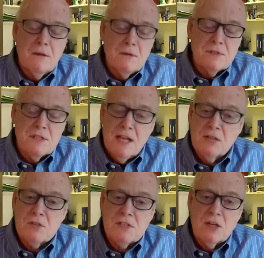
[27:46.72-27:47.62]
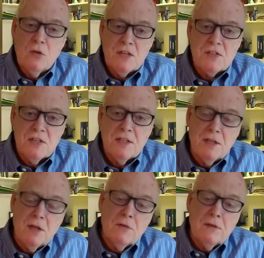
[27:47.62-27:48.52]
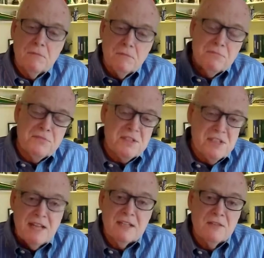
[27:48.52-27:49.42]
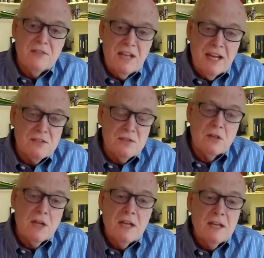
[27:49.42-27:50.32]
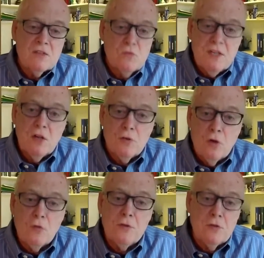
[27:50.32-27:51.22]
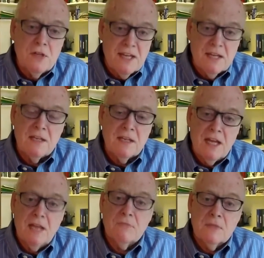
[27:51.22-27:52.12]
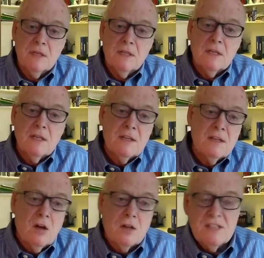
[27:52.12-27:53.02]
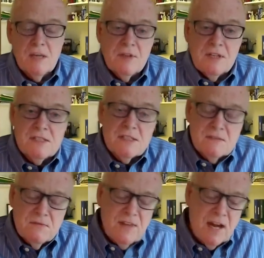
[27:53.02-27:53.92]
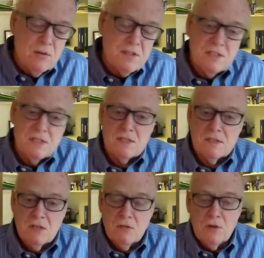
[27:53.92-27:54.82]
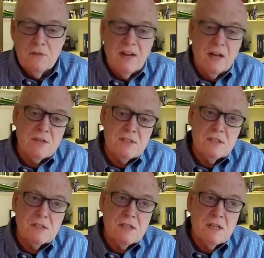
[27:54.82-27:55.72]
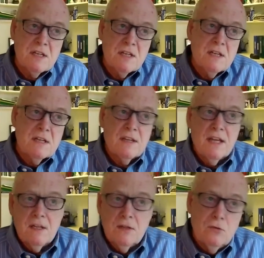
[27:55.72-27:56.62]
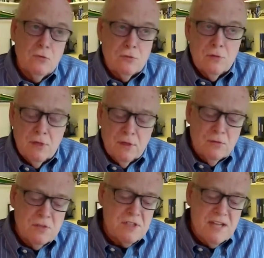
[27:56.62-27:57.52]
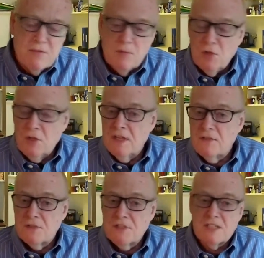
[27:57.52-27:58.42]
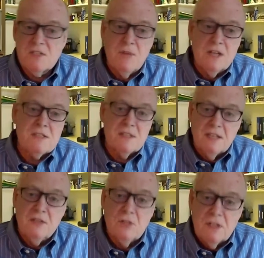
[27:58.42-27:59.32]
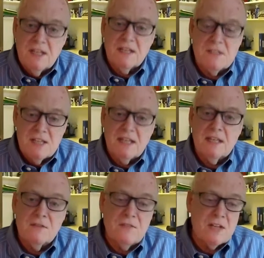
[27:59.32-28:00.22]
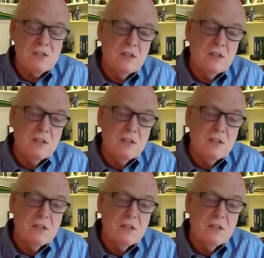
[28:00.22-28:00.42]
interesting question. The scientific answer is we don't know that you can get it again. There are some of these viruses, coronaviruses, that you just have immunity for 6 months and then you can get a second infection.